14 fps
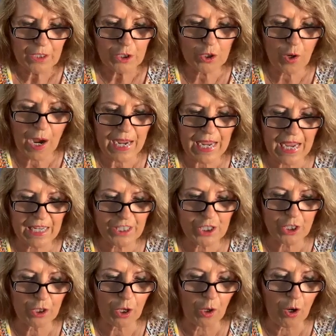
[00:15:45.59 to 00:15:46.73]
So I
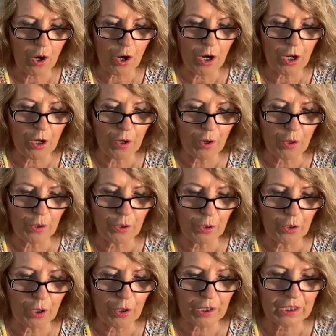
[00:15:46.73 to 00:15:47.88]
answered, Oh,
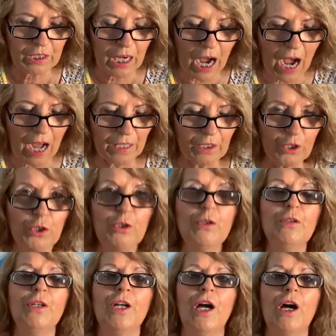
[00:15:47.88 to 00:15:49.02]
Lord God,
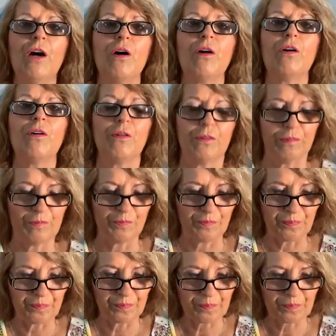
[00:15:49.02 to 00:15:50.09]
you know.